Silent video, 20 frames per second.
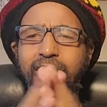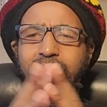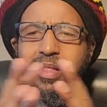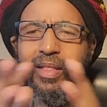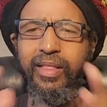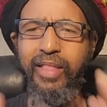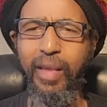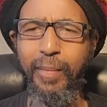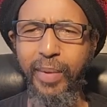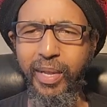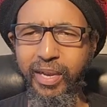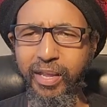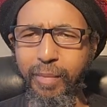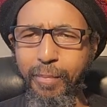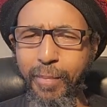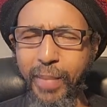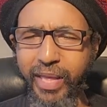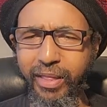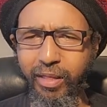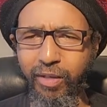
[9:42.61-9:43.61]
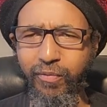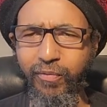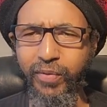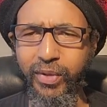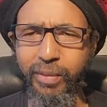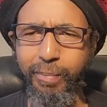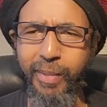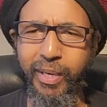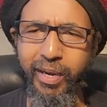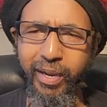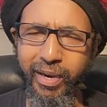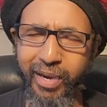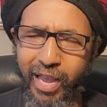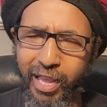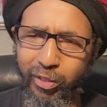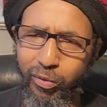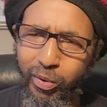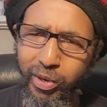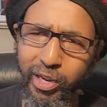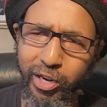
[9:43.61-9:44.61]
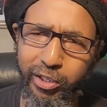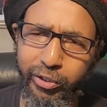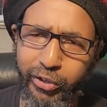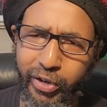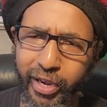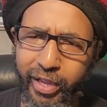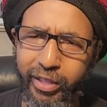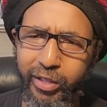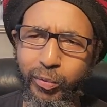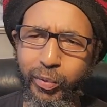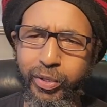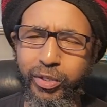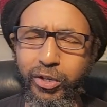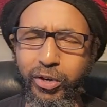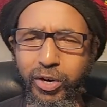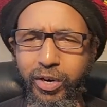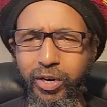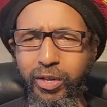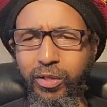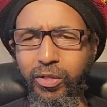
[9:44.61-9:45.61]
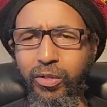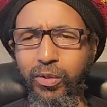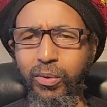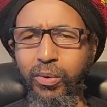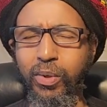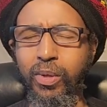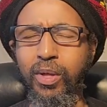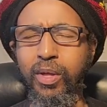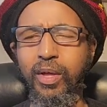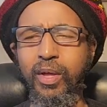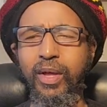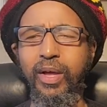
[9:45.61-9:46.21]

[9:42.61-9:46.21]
the Zamani Mesafit, because that's what they're trying to return us to.